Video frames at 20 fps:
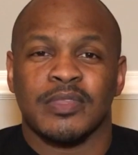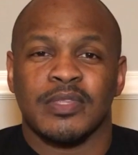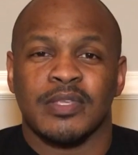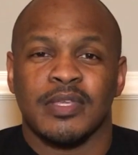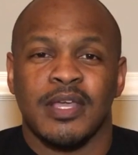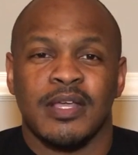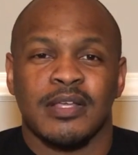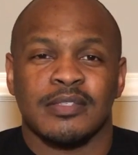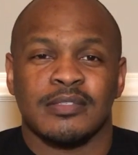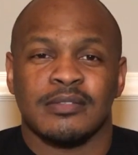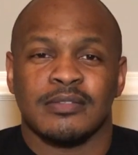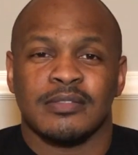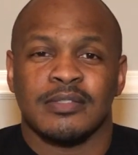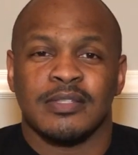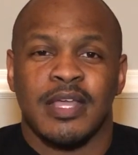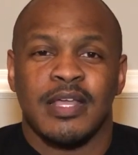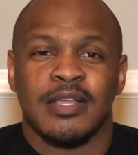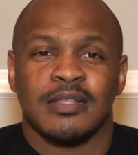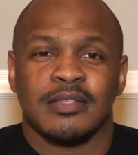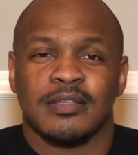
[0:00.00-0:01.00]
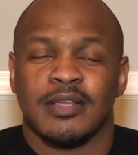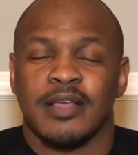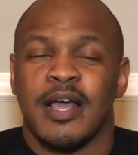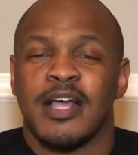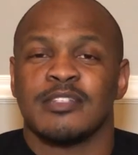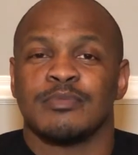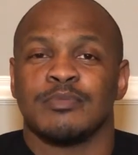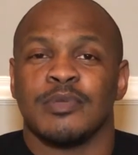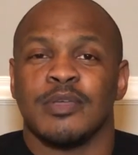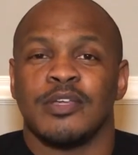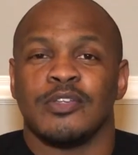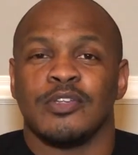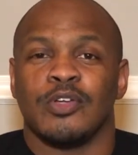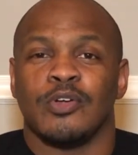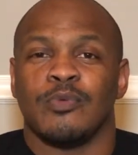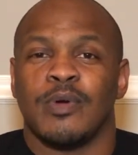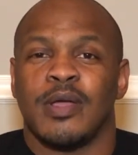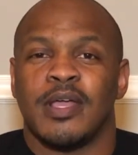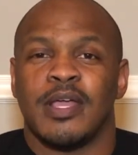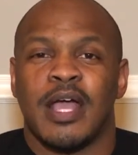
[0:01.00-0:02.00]
Yeah, so that cosplaying
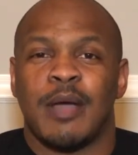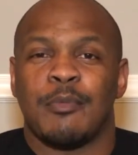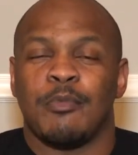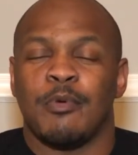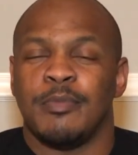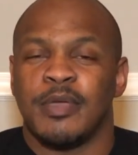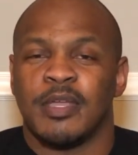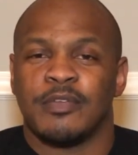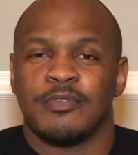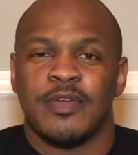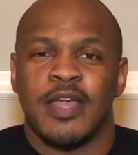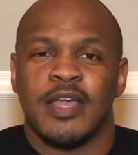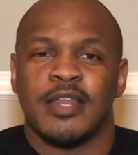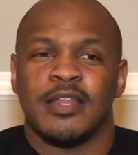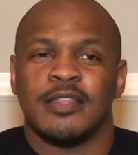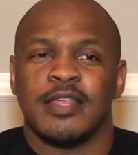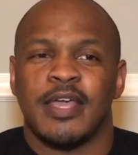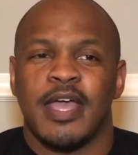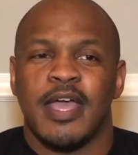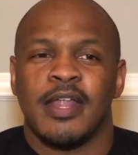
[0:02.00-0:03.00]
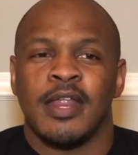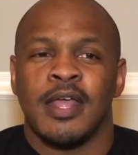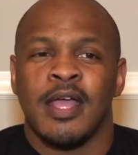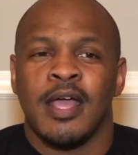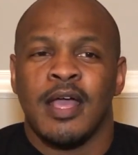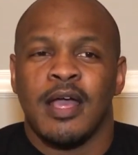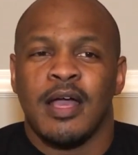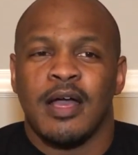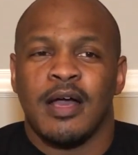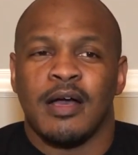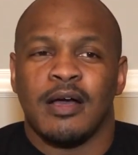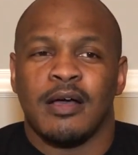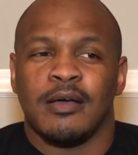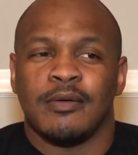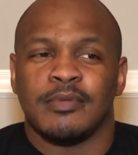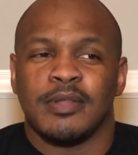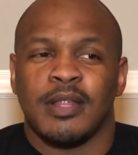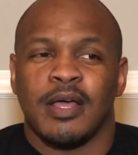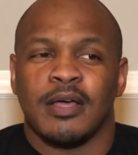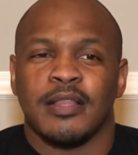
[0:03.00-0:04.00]
your way, I'm a big fan of that.
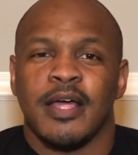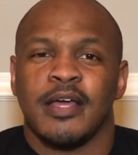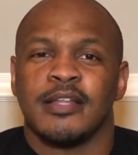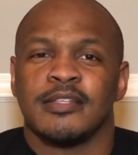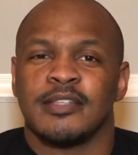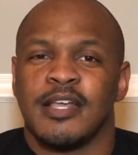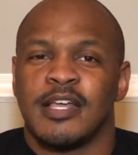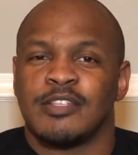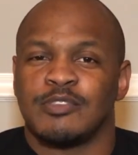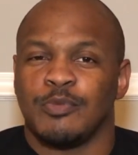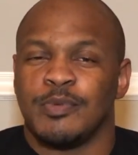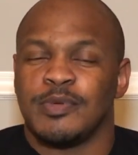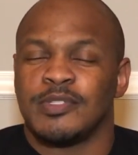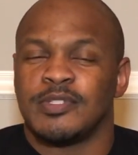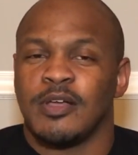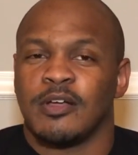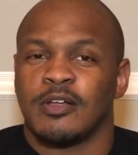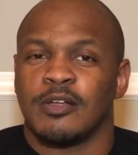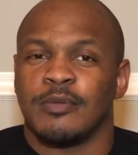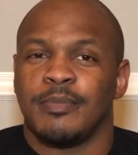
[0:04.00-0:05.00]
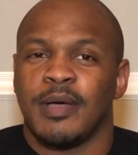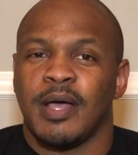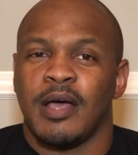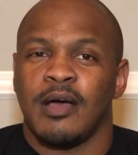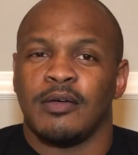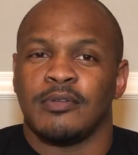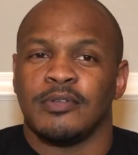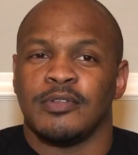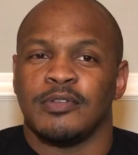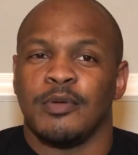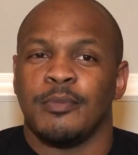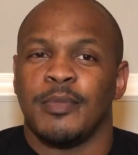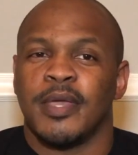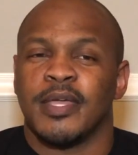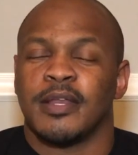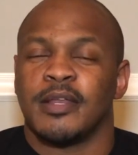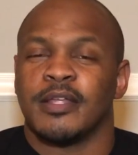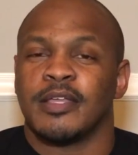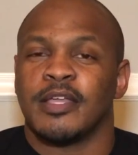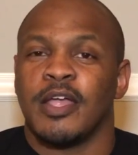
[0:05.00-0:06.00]
Now, a lot of times when we talk about,
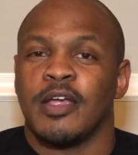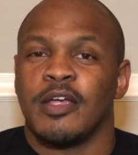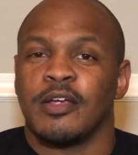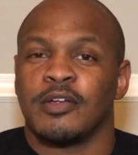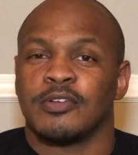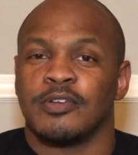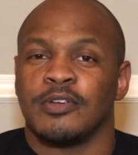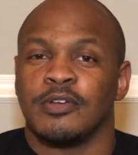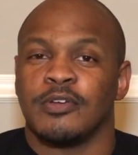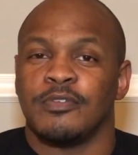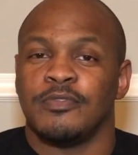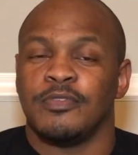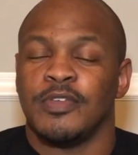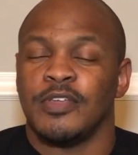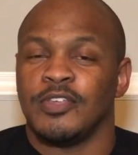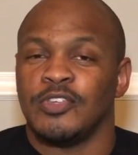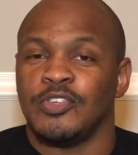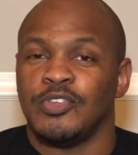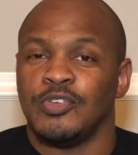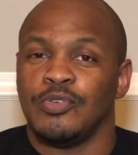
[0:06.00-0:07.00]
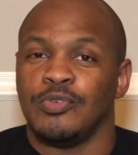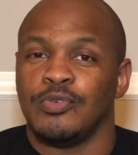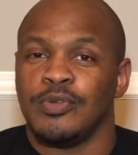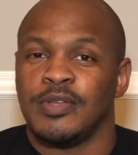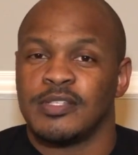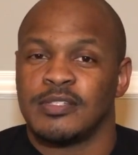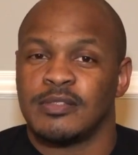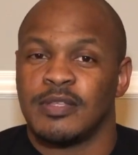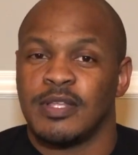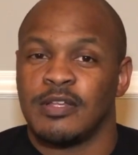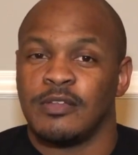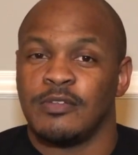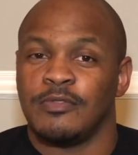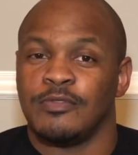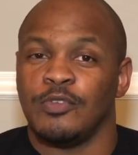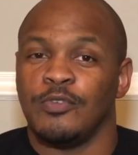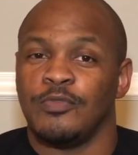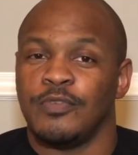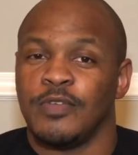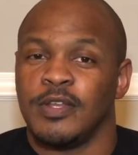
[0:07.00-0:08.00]
making a character fit you instead
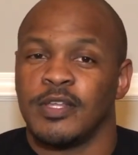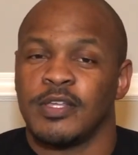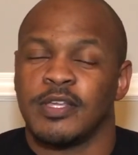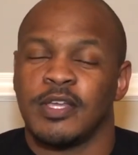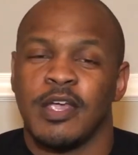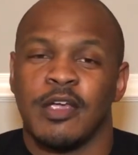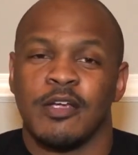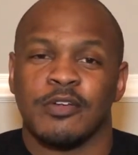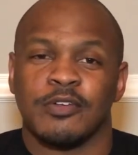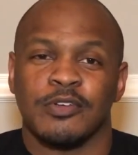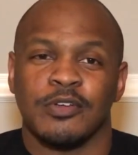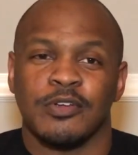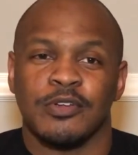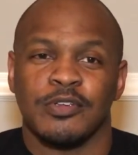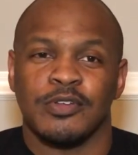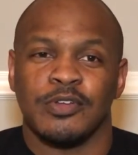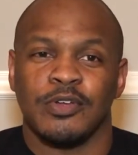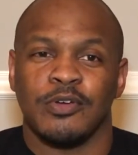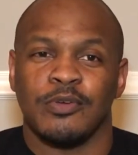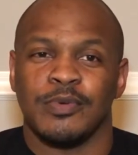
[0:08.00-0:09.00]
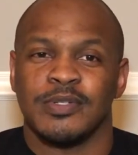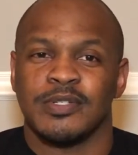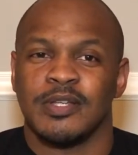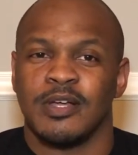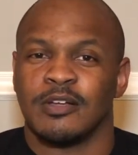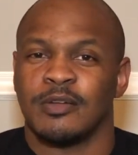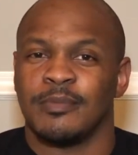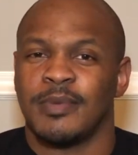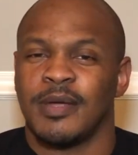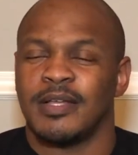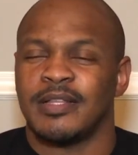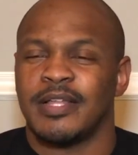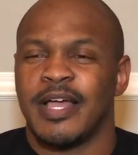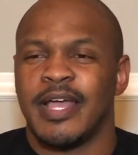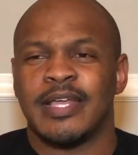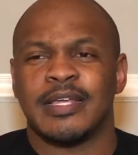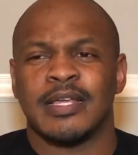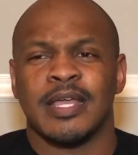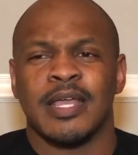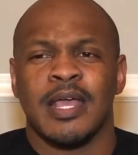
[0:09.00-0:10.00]
of you fitting a character, we talk about
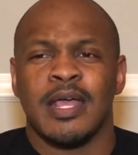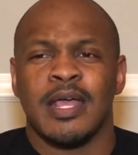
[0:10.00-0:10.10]
like